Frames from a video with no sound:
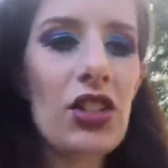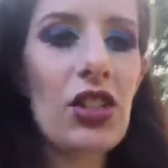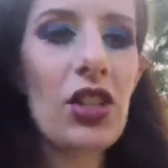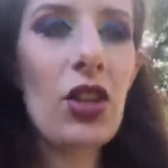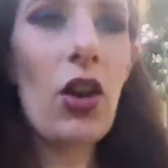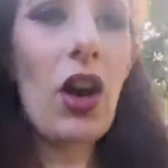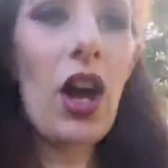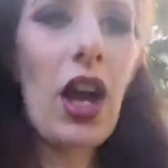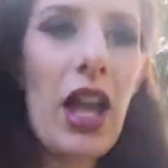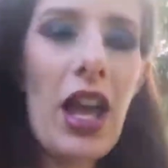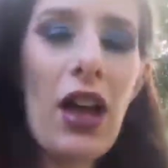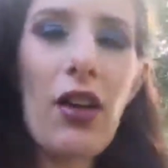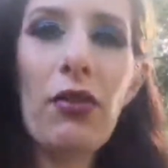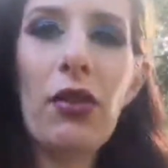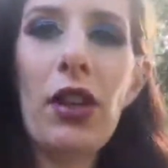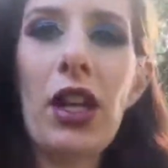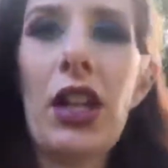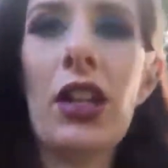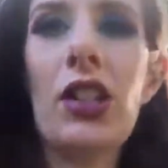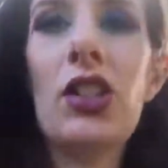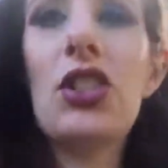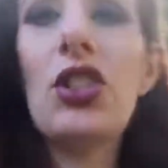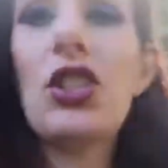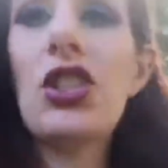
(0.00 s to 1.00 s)
So I have
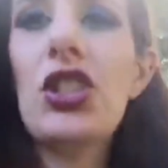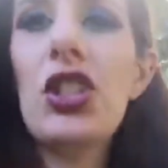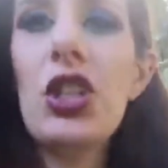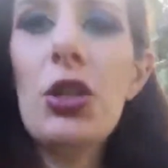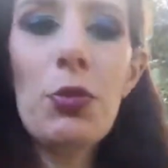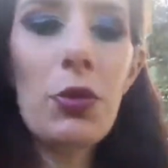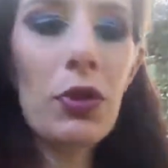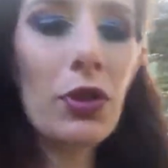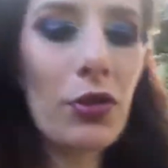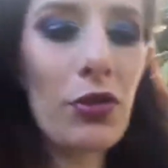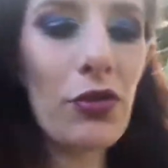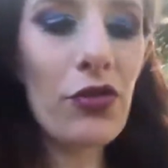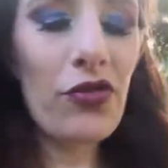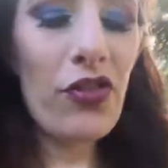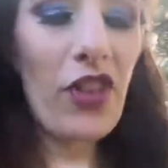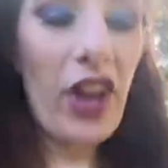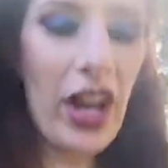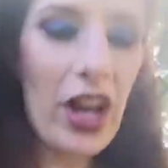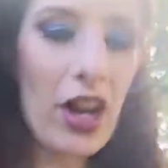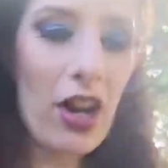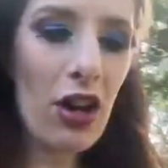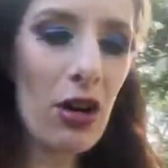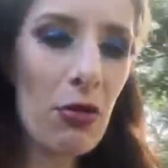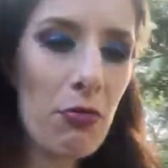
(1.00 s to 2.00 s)
super
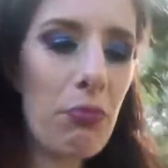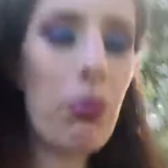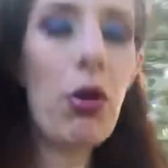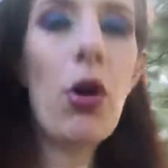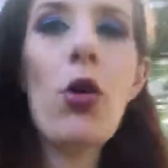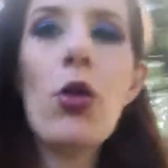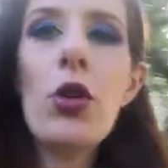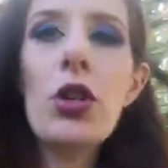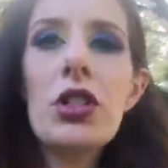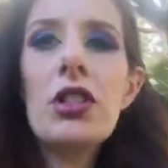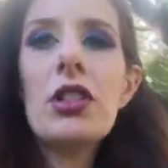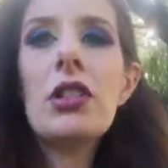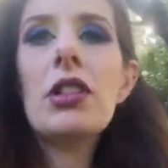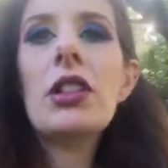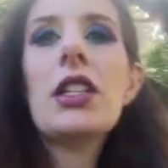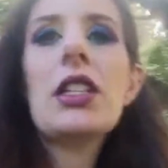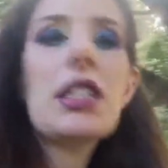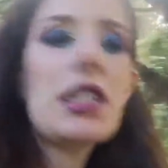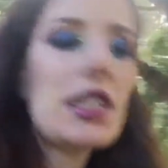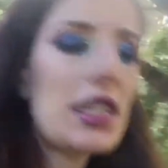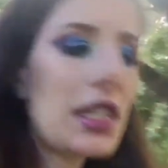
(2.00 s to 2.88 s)
fair porcelain